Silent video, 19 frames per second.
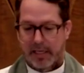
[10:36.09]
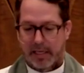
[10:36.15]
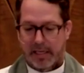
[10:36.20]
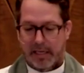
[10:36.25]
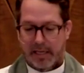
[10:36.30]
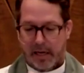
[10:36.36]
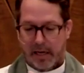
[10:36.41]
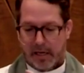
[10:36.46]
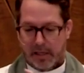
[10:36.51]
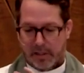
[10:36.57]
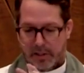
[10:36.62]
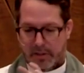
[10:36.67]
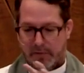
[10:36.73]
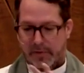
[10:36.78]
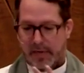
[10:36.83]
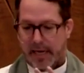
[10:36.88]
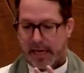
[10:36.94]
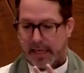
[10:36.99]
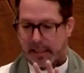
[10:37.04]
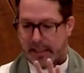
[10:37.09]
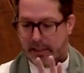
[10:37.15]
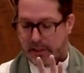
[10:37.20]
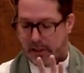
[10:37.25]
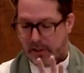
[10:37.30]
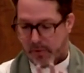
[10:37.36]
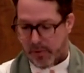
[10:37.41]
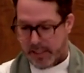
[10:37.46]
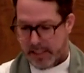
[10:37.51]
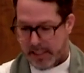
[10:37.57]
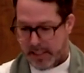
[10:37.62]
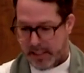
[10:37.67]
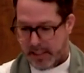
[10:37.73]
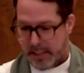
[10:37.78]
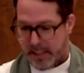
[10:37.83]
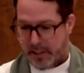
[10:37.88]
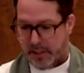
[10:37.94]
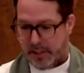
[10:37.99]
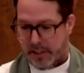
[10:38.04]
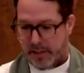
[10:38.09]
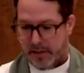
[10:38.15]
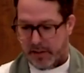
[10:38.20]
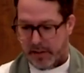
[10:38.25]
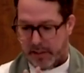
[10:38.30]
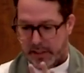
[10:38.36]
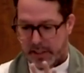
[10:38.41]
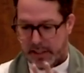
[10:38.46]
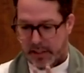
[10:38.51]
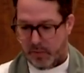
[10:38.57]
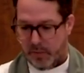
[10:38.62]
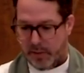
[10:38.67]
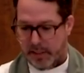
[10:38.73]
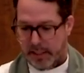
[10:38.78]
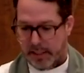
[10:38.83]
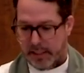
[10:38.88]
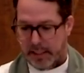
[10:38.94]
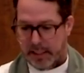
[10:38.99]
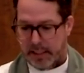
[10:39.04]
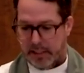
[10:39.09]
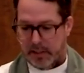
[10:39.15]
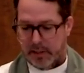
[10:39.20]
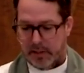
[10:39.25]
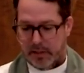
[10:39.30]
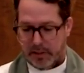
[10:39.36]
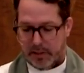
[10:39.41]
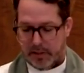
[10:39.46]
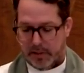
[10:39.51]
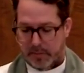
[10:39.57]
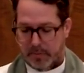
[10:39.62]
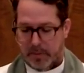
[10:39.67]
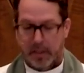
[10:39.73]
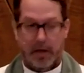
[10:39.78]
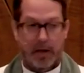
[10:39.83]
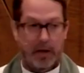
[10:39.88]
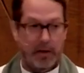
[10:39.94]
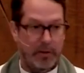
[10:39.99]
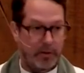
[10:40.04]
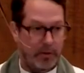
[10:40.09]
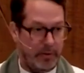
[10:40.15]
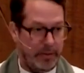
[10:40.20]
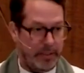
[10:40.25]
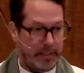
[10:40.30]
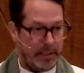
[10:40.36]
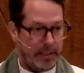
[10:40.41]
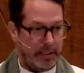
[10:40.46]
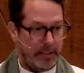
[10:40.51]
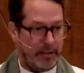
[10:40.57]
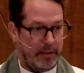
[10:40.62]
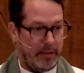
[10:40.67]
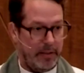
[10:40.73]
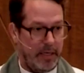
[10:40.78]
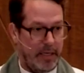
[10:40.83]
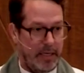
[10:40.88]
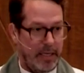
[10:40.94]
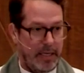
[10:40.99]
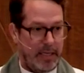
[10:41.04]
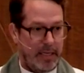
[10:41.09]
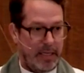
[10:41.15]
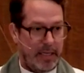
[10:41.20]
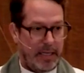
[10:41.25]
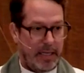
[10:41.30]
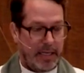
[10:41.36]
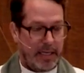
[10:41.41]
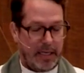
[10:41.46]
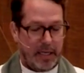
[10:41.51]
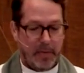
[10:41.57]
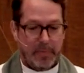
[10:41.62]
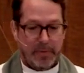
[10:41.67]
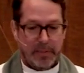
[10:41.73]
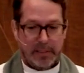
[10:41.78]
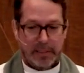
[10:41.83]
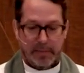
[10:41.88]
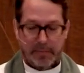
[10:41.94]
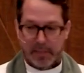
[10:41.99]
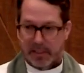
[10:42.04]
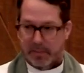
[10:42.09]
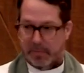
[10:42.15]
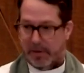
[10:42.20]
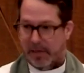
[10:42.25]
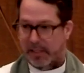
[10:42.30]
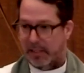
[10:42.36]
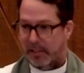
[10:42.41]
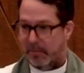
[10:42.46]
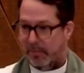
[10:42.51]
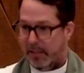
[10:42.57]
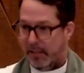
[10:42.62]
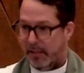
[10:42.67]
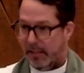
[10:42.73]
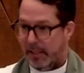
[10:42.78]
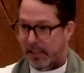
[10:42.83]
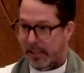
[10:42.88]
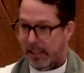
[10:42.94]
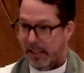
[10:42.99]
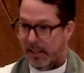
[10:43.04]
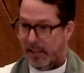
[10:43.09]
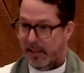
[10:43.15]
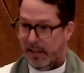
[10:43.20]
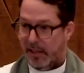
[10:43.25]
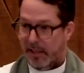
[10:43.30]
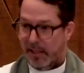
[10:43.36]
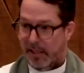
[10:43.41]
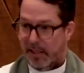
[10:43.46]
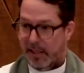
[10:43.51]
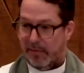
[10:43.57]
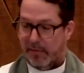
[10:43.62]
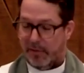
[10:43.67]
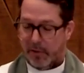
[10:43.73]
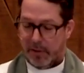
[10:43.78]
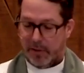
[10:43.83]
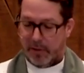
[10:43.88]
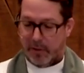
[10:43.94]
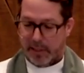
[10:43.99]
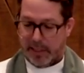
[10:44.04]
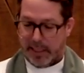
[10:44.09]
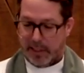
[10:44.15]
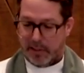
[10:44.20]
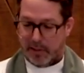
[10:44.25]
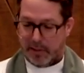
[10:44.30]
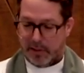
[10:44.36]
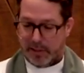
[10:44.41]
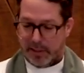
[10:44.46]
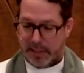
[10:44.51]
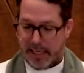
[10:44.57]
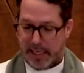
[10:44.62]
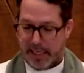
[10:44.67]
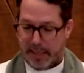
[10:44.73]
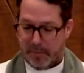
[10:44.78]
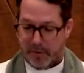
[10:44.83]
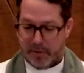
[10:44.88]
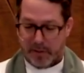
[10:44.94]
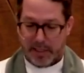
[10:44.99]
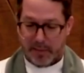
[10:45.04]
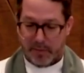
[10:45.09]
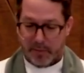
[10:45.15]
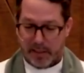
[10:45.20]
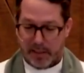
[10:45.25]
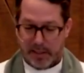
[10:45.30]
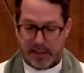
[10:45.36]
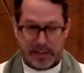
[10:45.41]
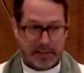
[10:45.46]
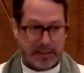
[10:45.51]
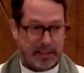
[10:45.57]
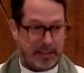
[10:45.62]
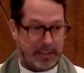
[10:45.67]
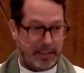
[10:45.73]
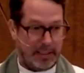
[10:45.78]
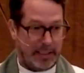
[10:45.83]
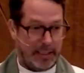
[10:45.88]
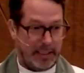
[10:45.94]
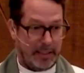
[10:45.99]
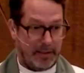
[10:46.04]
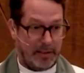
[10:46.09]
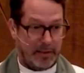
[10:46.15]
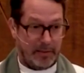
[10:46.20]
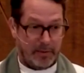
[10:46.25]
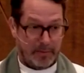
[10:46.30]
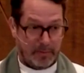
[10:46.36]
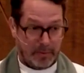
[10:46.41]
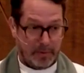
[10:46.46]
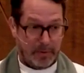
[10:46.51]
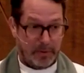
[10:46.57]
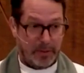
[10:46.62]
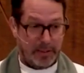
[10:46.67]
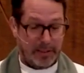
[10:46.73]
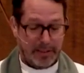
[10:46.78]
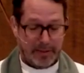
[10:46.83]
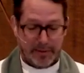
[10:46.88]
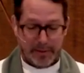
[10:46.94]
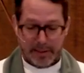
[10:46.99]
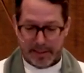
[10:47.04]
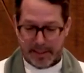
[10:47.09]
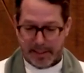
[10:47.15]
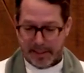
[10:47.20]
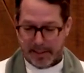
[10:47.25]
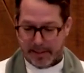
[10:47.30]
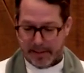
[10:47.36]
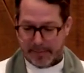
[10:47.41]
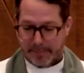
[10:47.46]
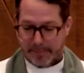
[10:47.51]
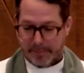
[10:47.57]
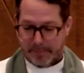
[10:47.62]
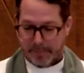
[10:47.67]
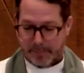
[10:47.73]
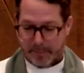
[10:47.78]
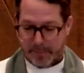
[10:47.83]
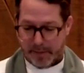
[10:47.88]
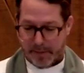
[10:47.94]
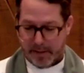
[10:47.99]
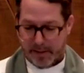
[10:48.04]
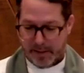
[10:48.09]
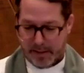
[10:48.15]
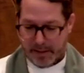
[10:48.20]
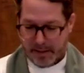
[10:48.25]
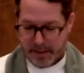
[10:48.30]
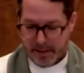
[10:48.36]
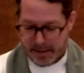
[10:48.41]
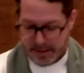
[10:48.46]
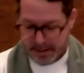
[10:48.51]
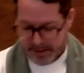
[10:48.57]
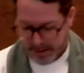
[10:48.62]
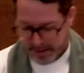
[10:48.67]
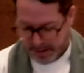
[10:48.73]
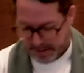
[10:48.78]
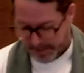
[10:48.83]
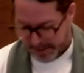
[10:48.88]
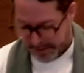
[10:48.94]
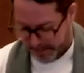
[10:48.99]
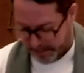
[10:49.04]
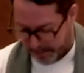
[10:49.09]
also violence to resist each other, and the unwillingness to belong to each other. And he opens up this possibility of going to an angel's game or anywhere else and saying, well, we'll see you in the kingdom. Amen.